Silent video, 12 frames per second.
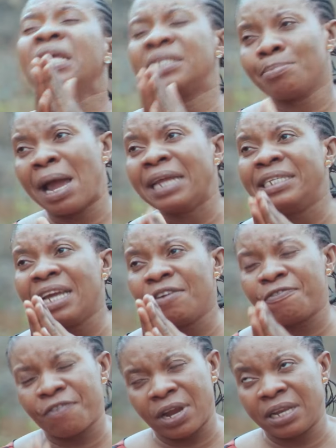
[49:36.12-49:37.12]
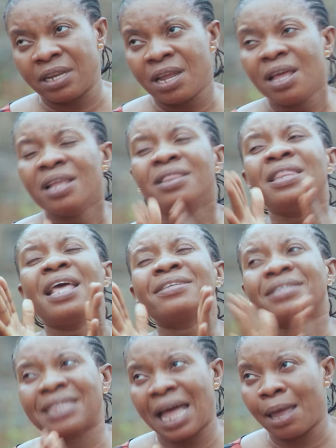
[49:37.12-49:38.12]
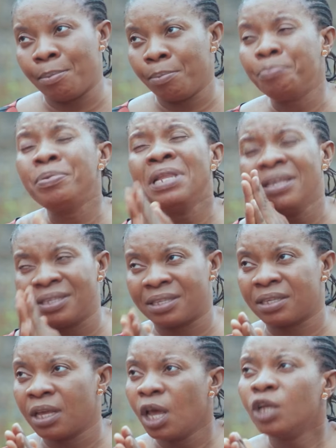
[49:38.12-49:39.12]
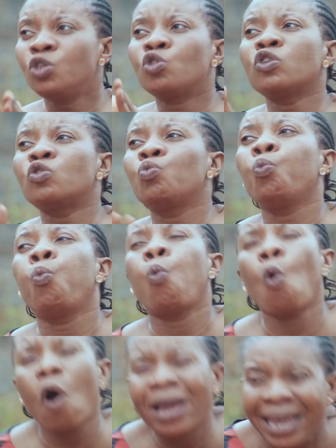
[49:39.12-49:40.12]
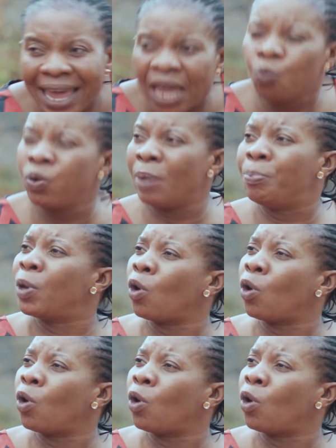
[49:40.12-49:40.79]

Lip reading: Please, my dear friend, next time, please, just walk away. Because